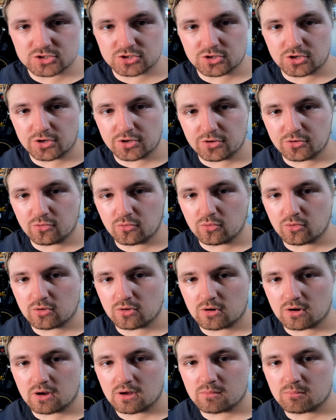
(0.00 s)
sure
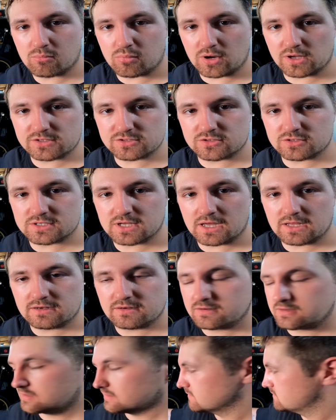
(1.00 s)
your brakes are
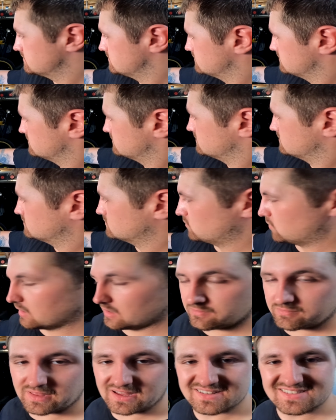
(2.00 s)
tightened.
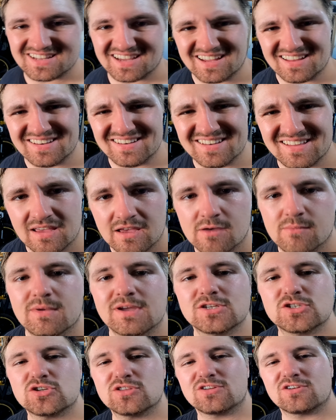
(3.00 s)
Well, not tightened.
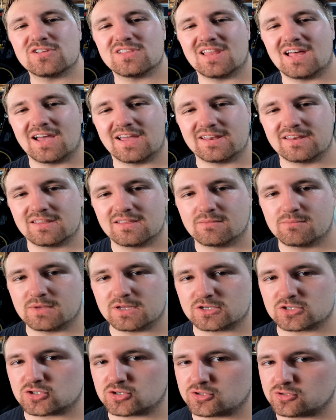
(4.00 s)
Make sure they're aligned.
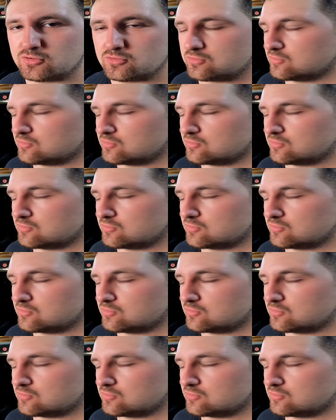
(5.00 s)
Make sure